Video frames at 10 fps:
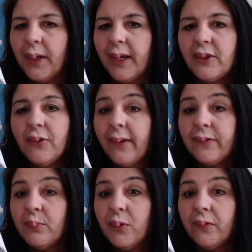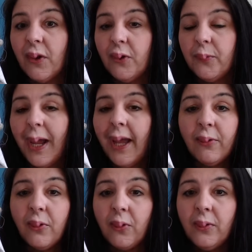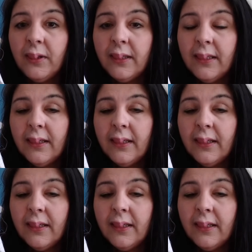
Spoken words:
and I don't have to move the hoop at all,